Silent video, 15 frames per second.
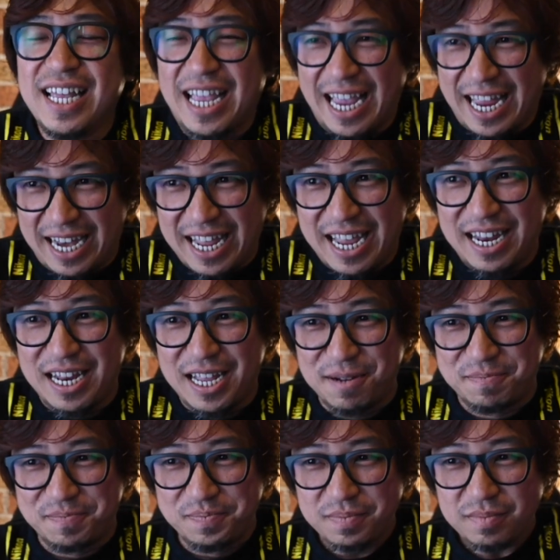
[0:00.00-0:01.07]
And then
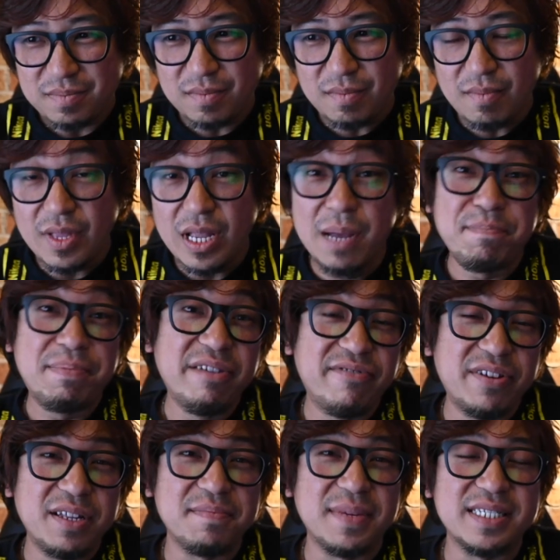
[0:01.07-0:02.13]
I
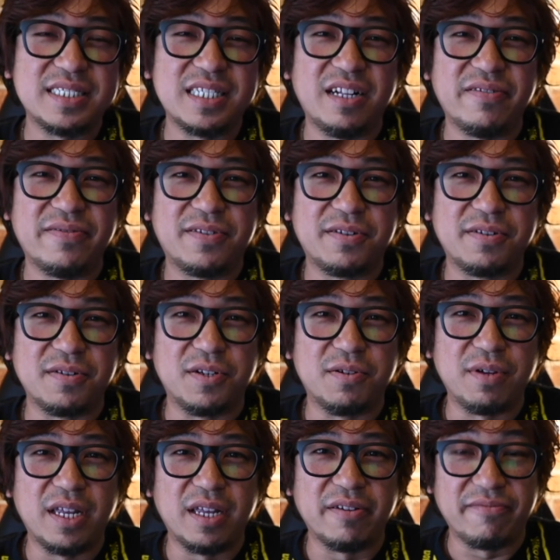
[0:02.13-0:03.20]
pivoted myself to
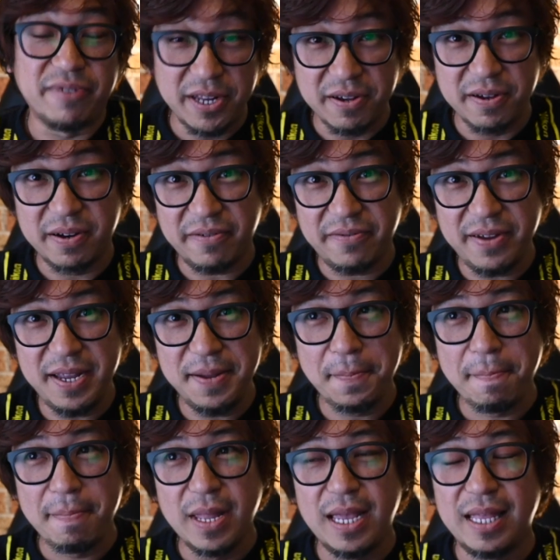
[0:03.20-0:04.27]
doing videography.
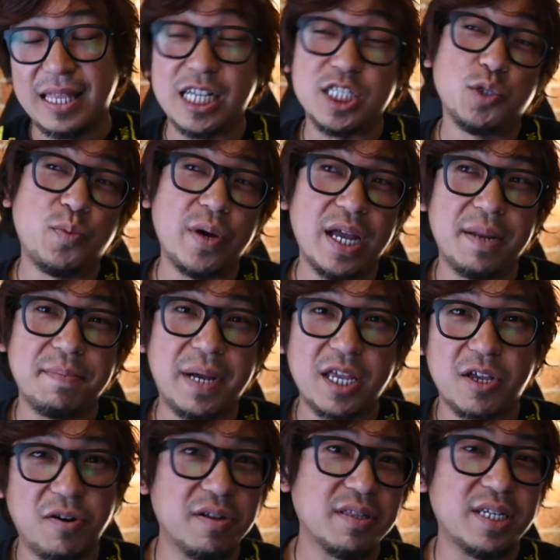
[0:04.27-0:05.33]
That's when my
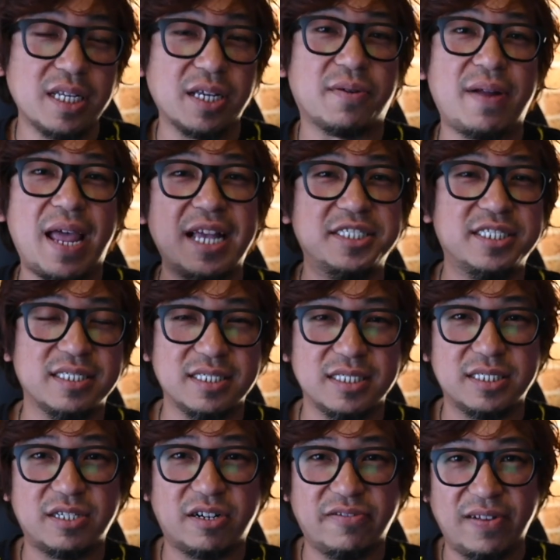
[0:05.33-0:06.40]
content creation
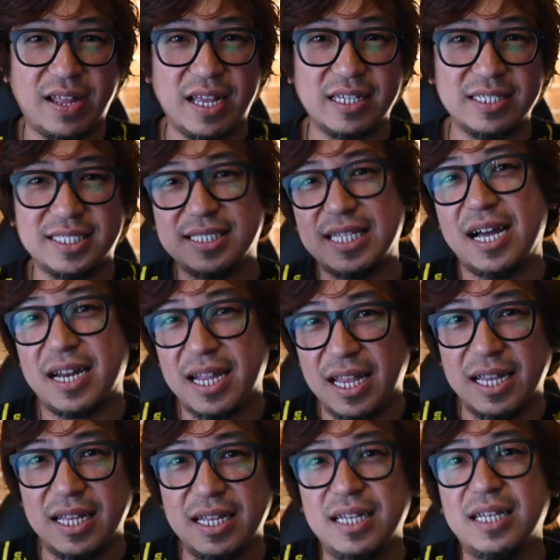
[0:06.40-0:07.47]
sort of like
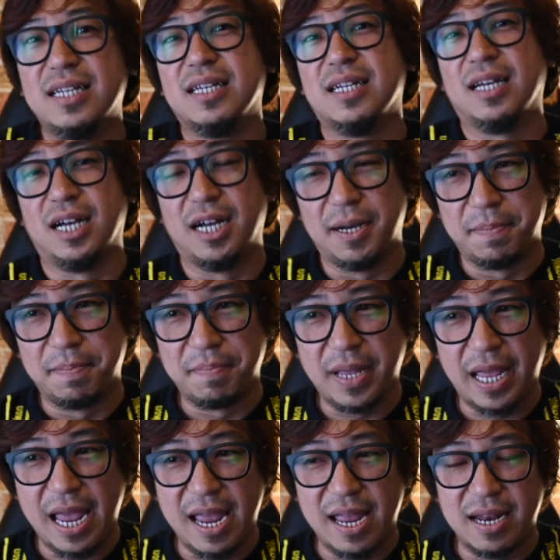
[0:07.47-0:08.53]
starting.
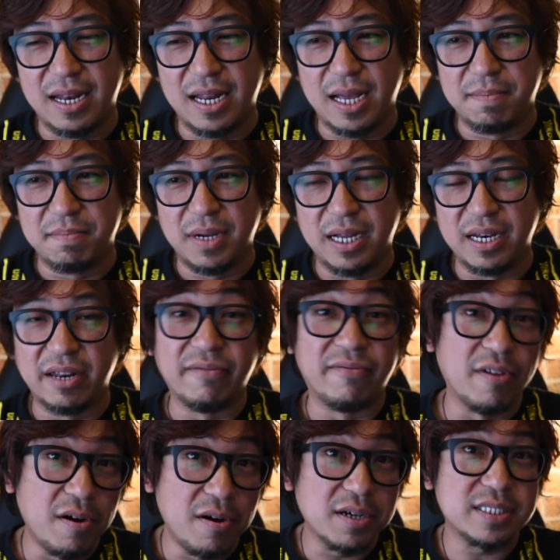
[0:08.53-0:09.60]
I did
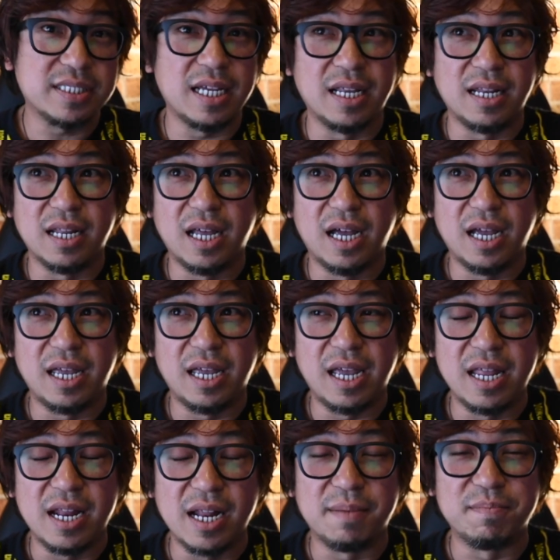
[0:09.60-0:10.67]
vlogs and I
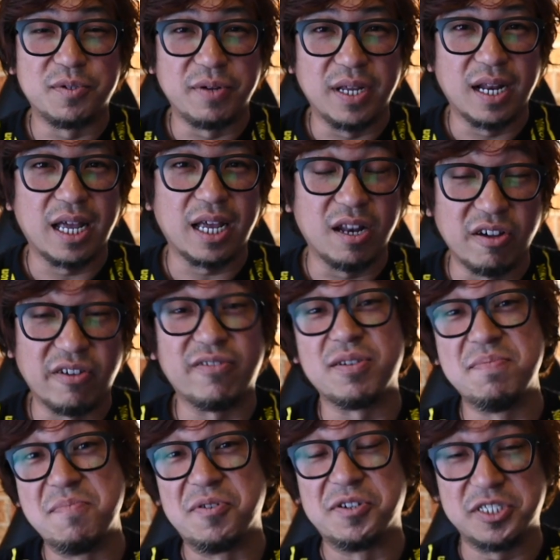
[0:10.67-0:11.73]
ended up doing like a lot of
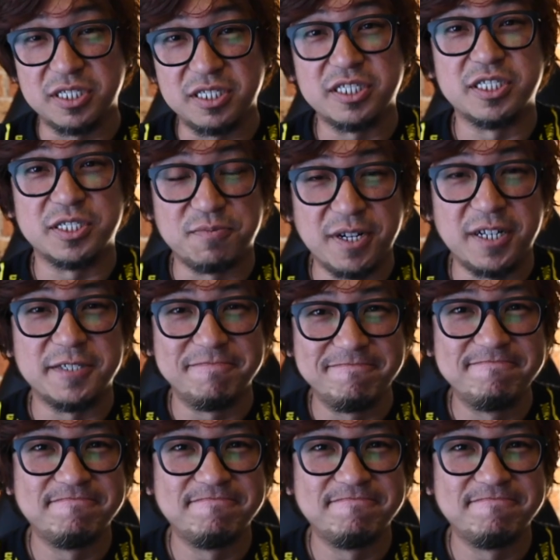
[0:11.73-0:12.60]
commercials as well.